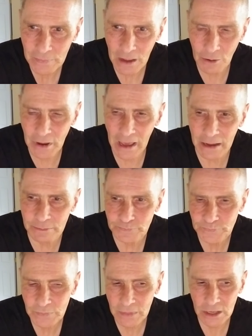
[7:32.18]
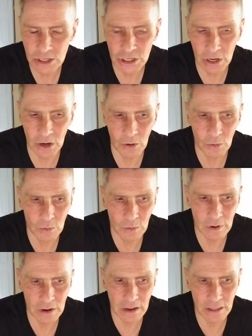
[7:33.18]
Okay.
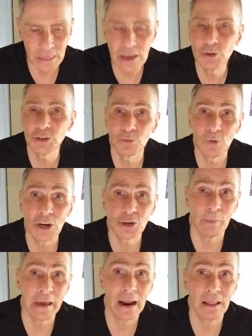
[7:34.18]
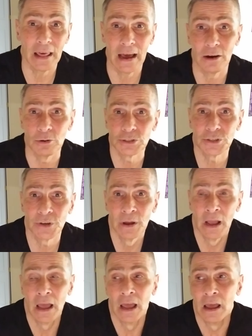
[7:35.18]
So they used to rush me out of the house.
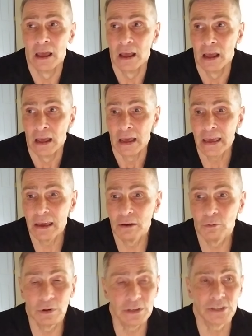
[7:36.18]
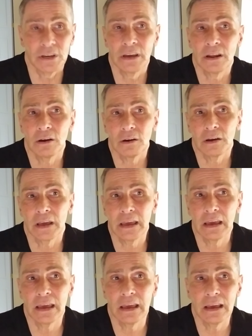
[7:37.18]
He was, you know,
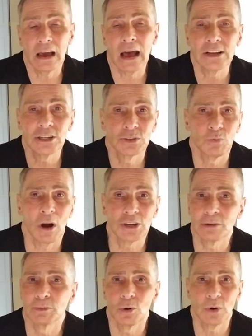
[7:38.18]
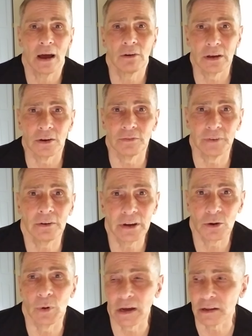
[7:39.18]
I just watched him go downhill very
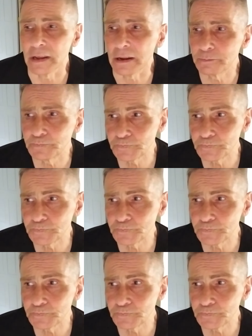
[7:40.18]
quickly.